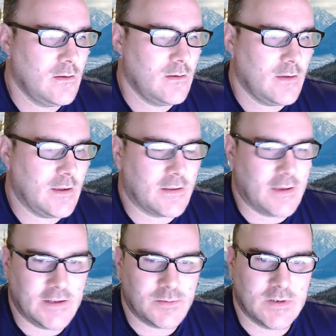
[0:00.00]

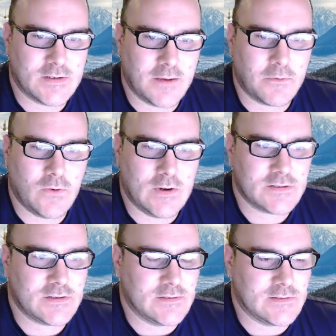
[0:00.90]
engagement type
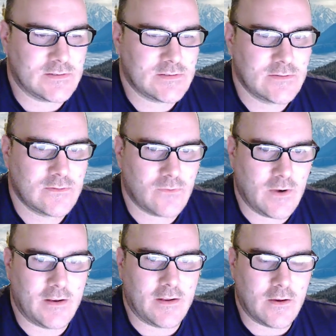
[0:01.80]
questions
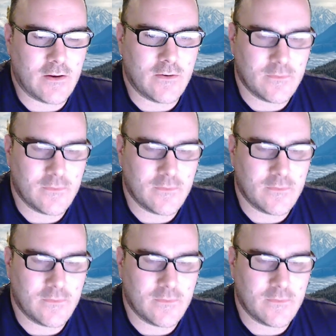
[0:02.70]
ready to go.